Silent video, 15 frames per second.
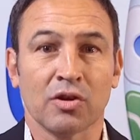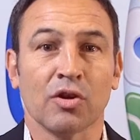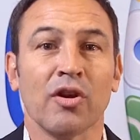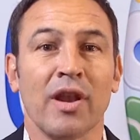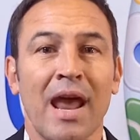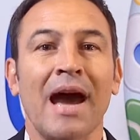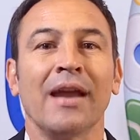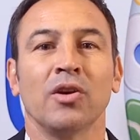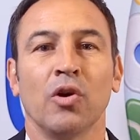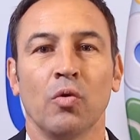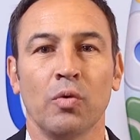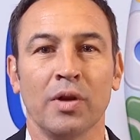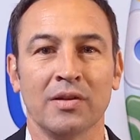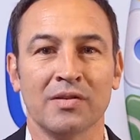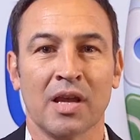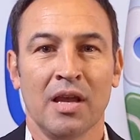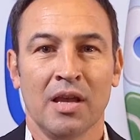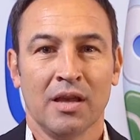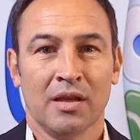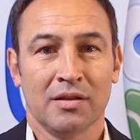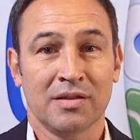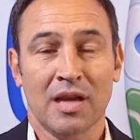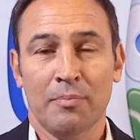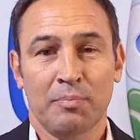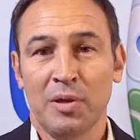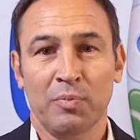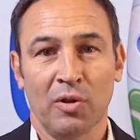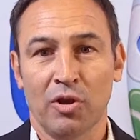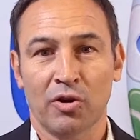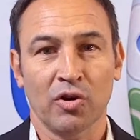the top
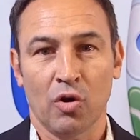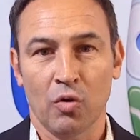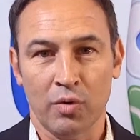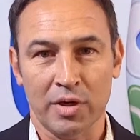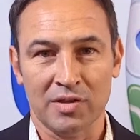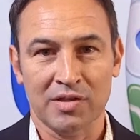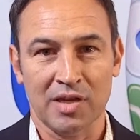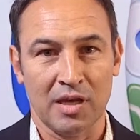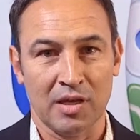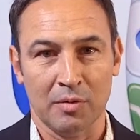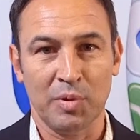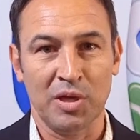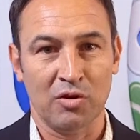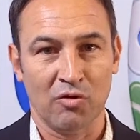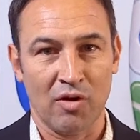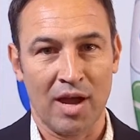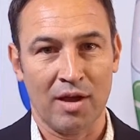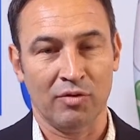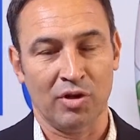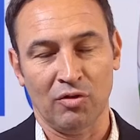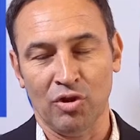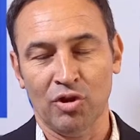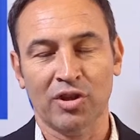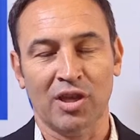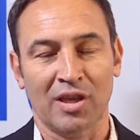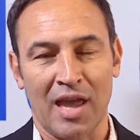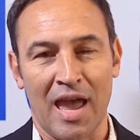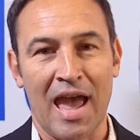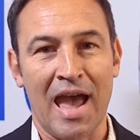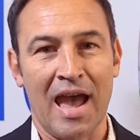people aren't always taking a peek around and
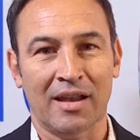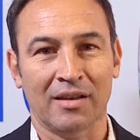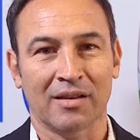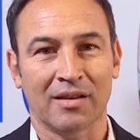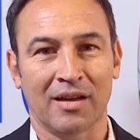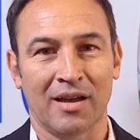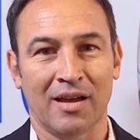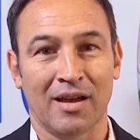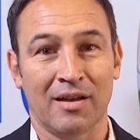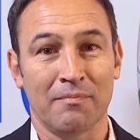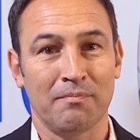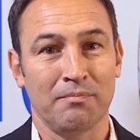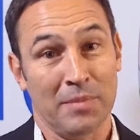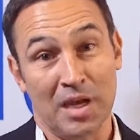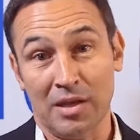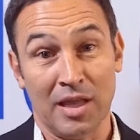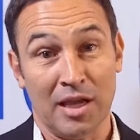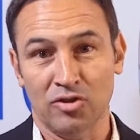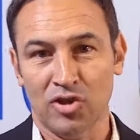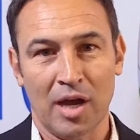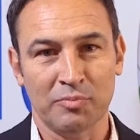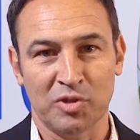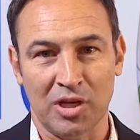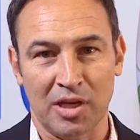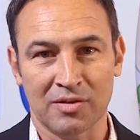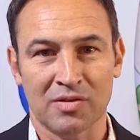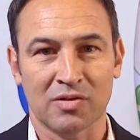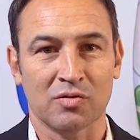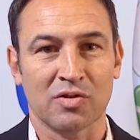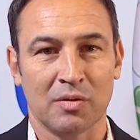looking at making that job
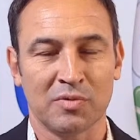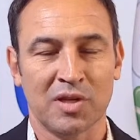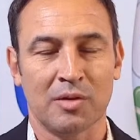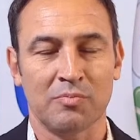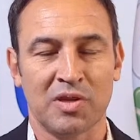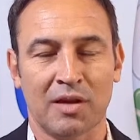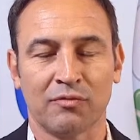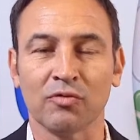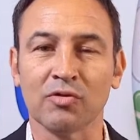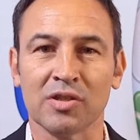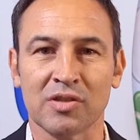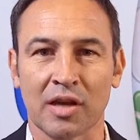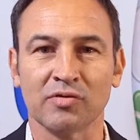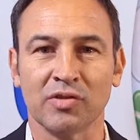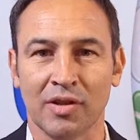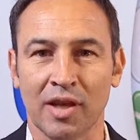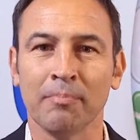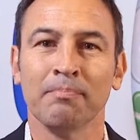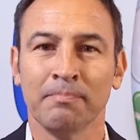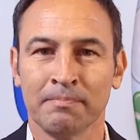change. So sometimes you have to reach out to them.